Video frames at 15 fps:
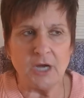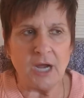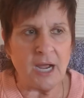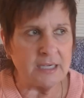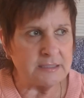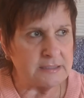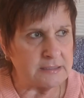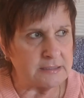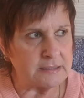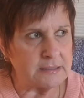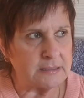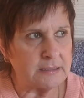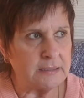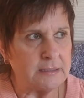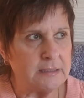
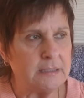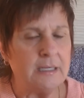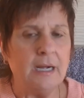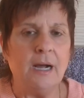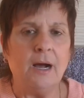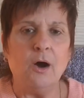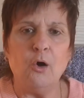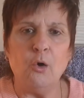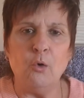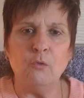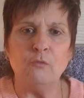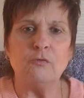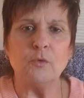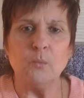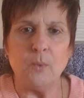just
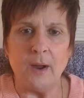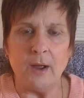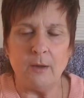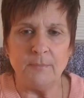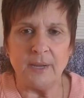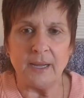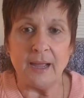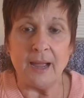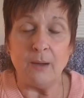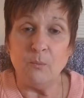overwhelming.